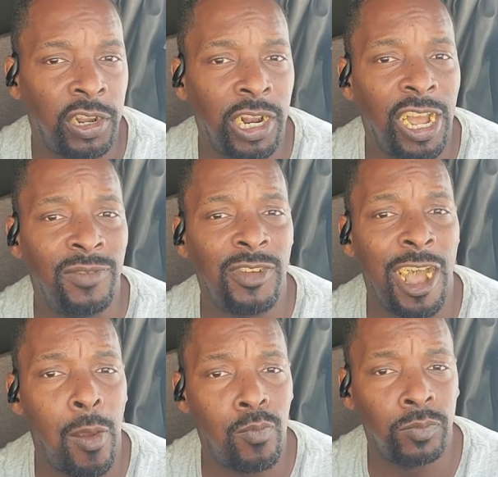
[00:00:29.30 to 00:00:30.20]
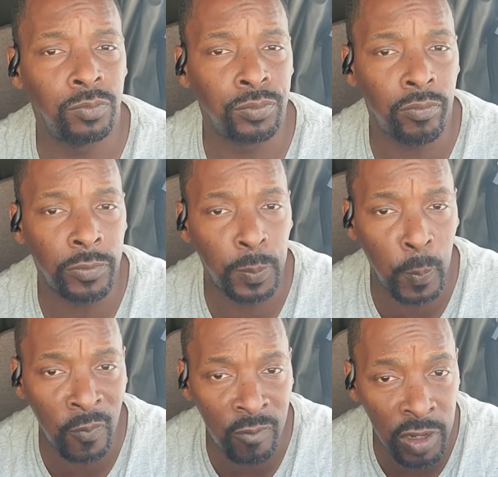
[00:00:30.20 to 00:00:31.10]
And I have got
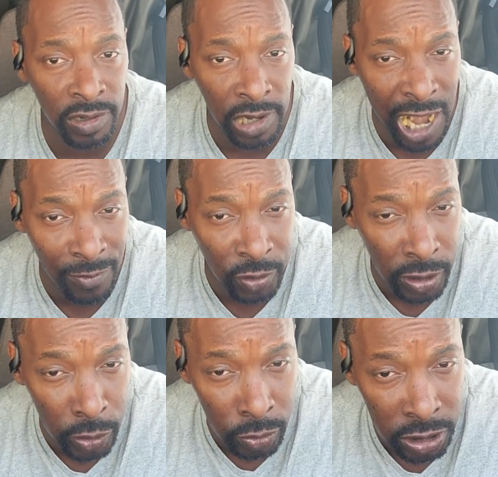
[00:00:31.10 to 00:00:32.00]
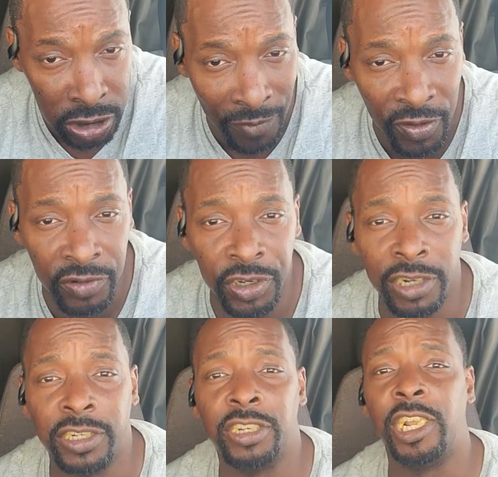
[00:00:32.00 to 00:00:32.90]
absolutely nothing
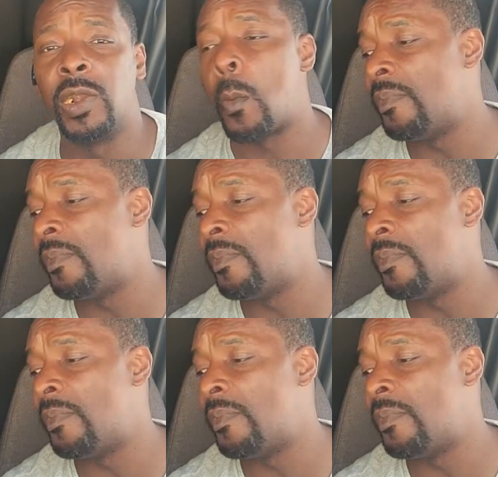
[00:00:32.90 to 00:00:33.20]
done today.